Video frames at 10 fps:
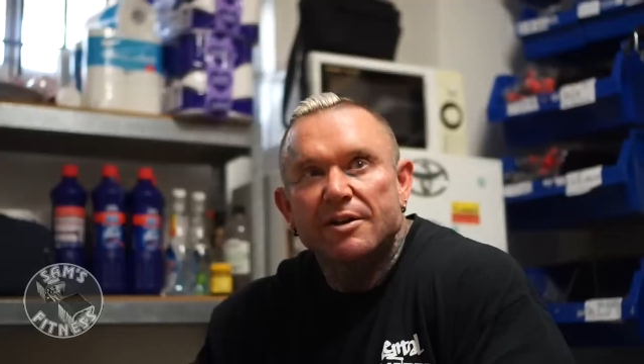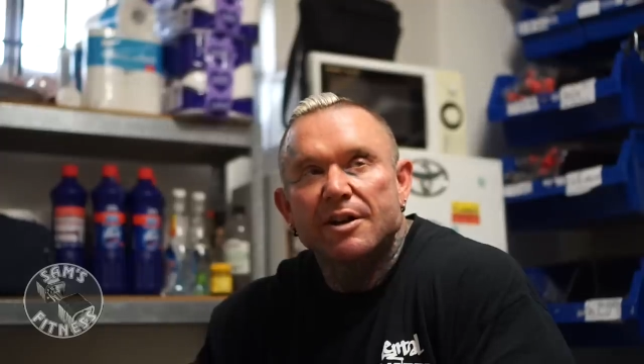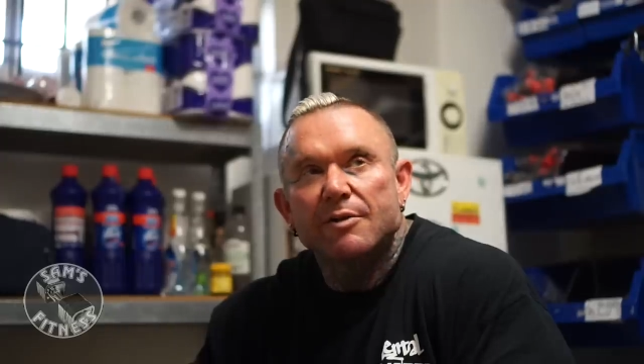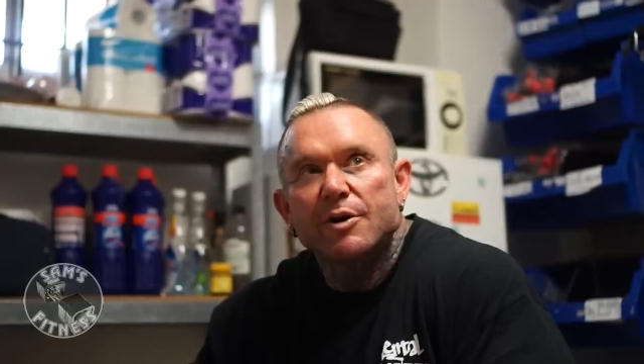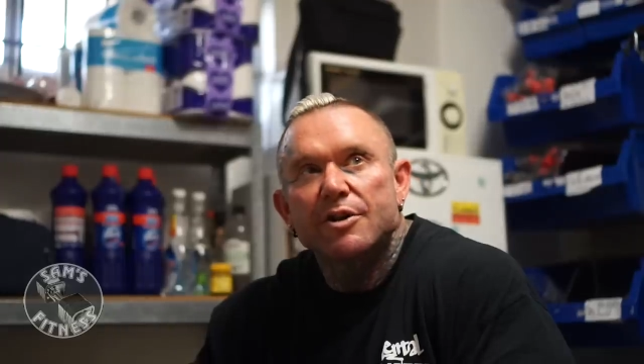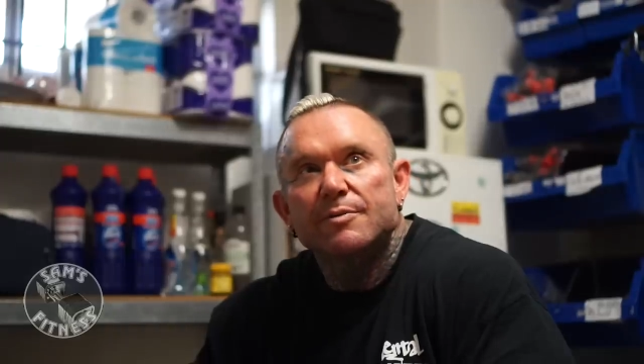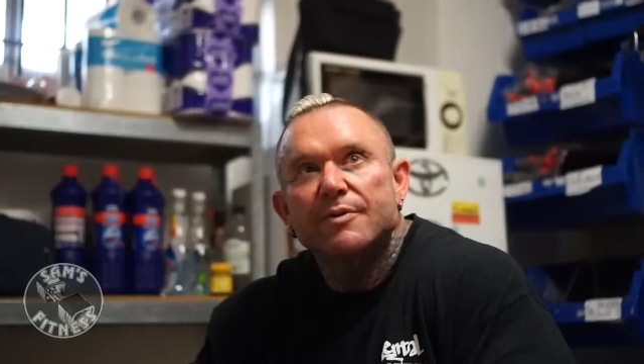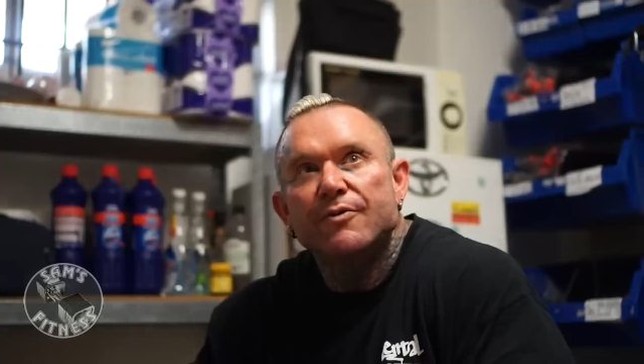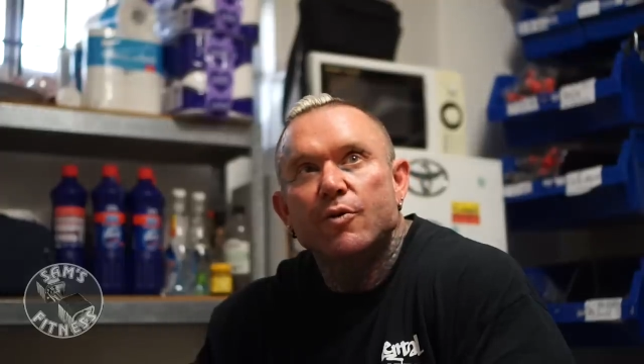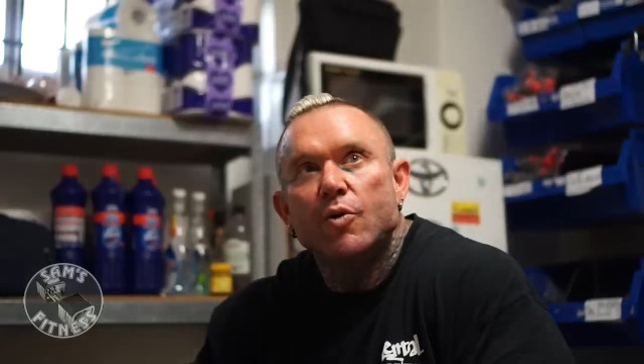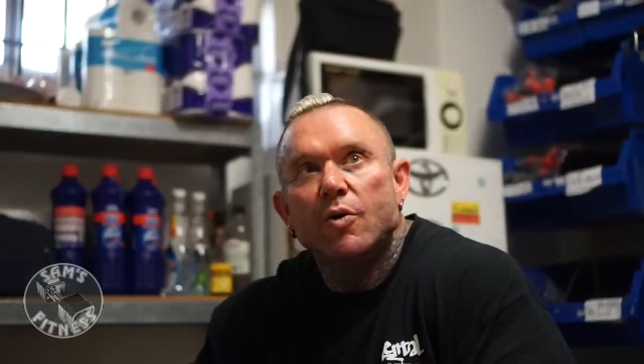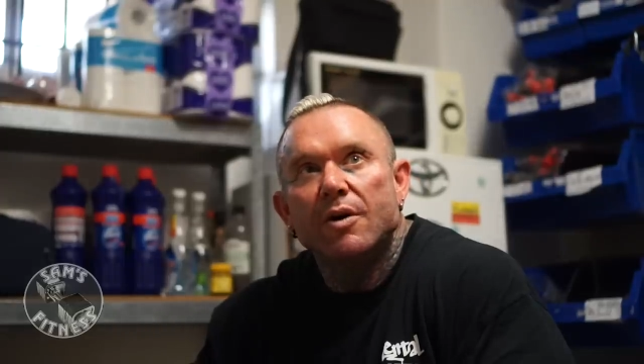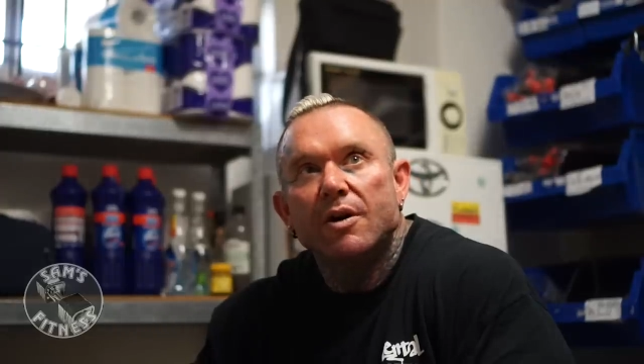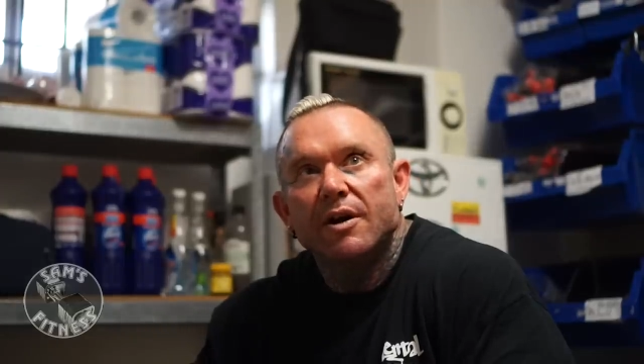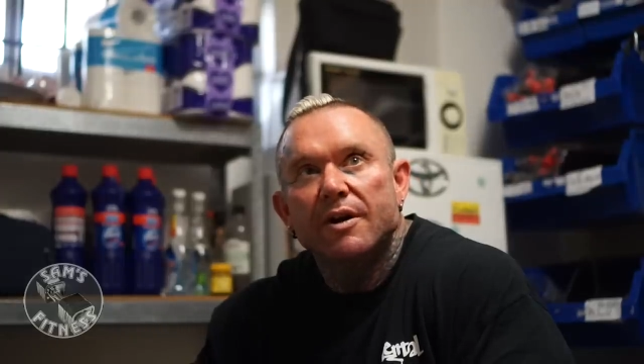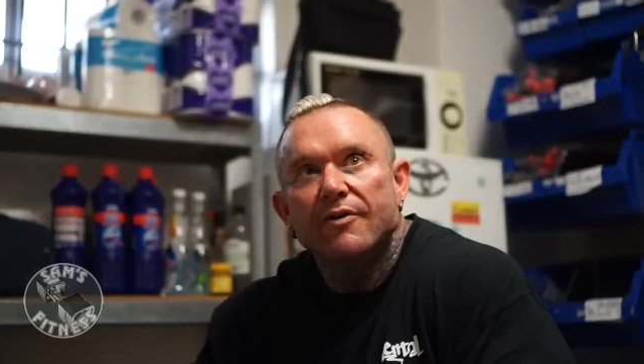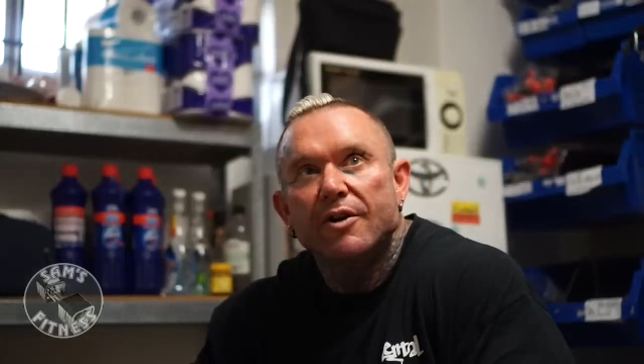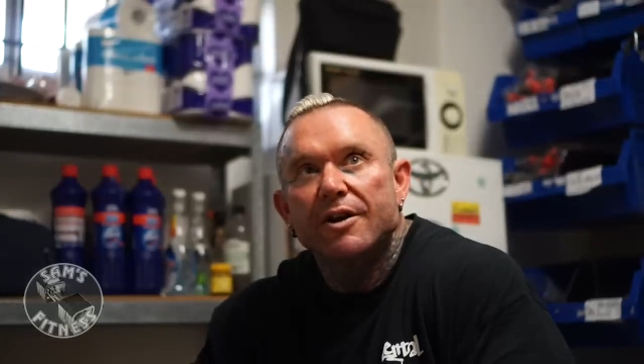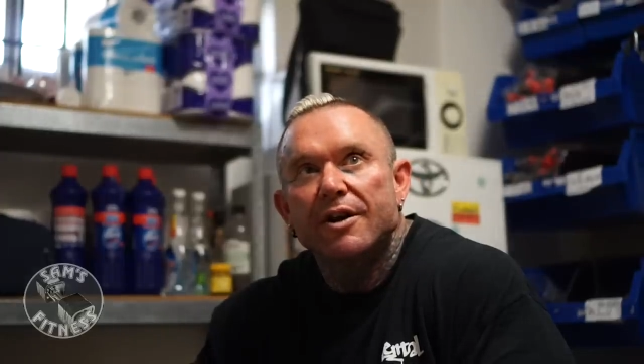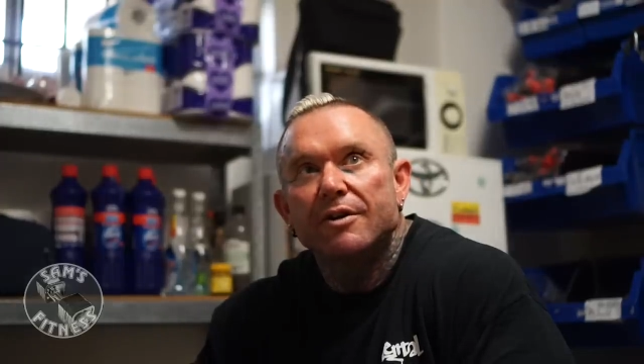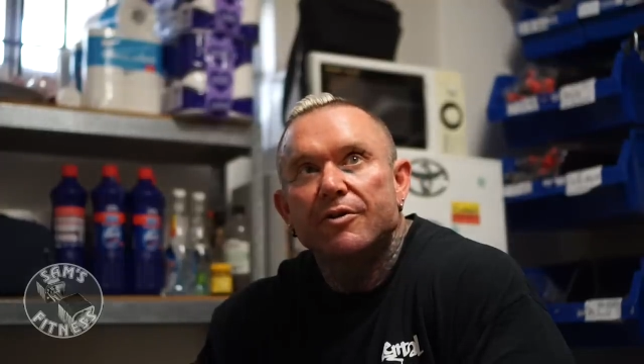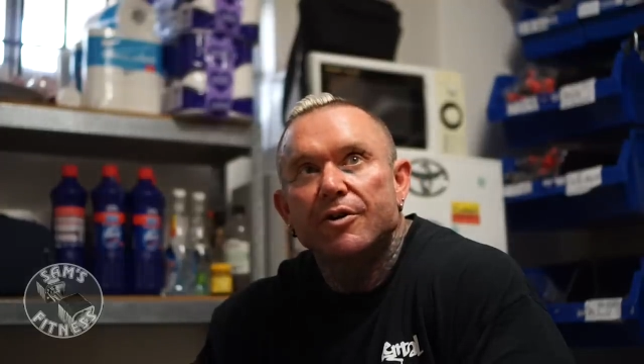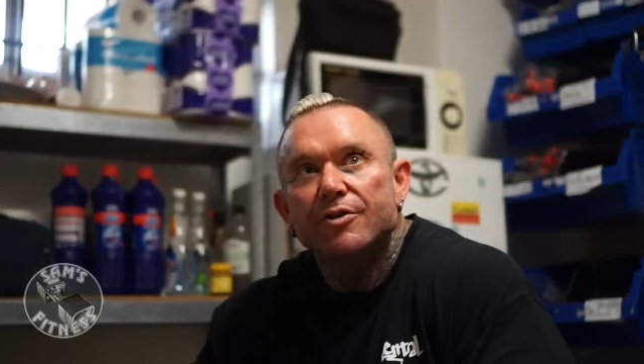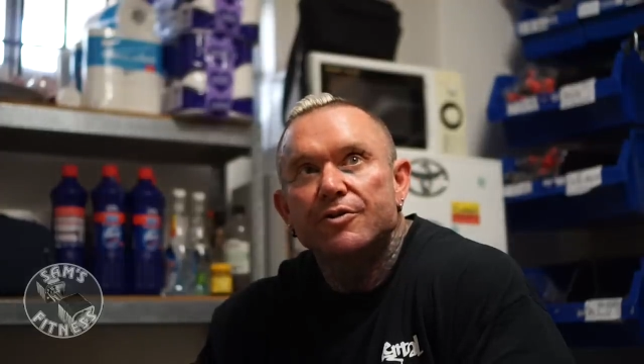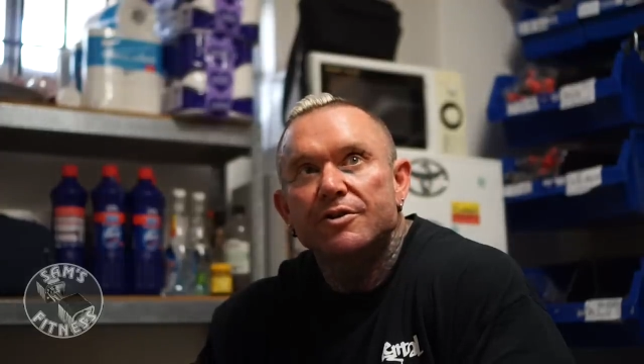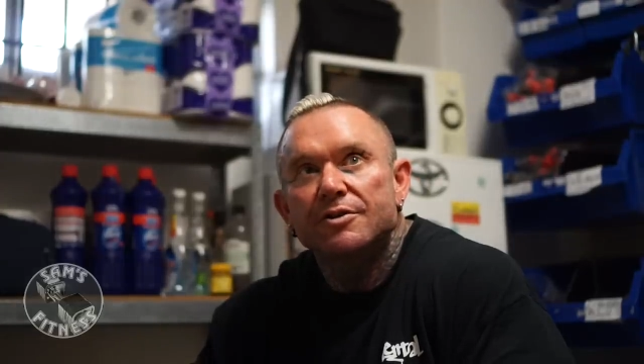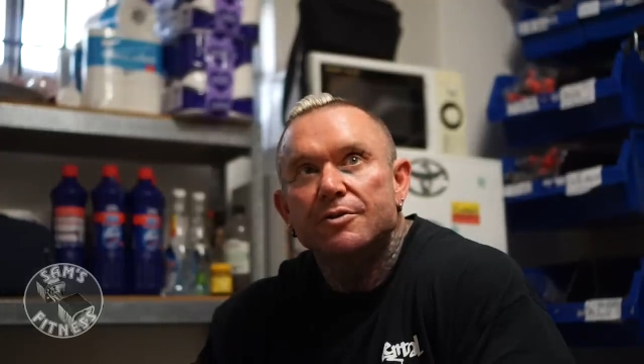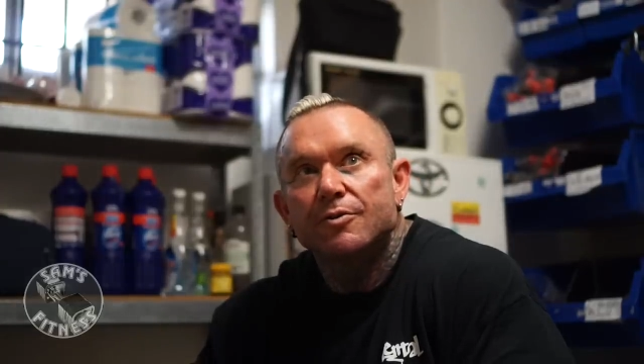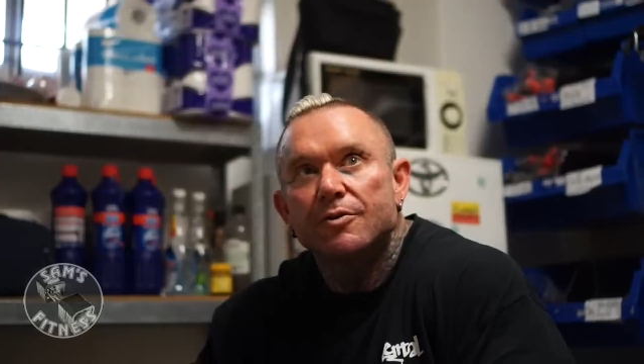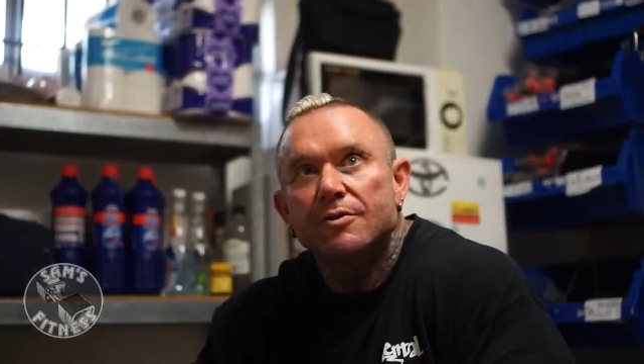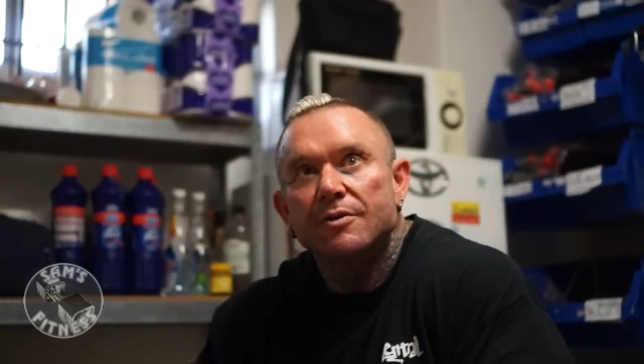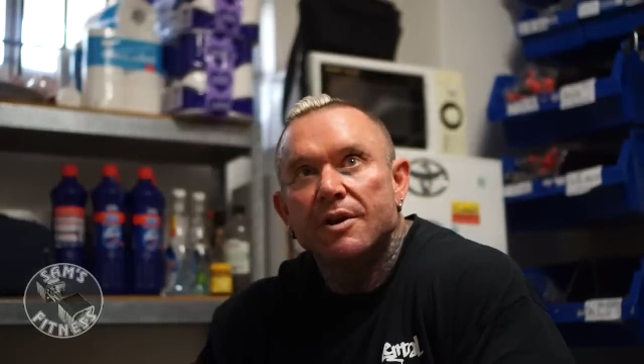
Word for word: You know, whereas before, like if I'd go to the grocery store,